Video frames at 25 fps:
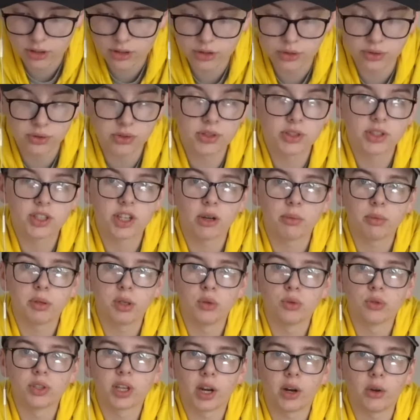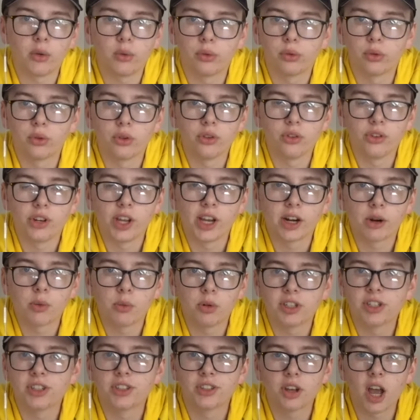So this is helping you cycle through your deck,
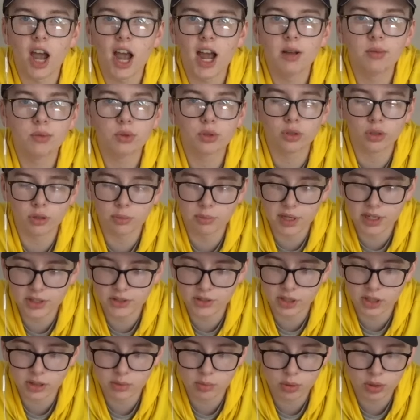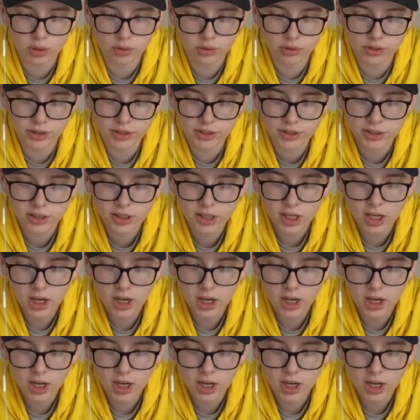which is absolutely amazing in a pre-release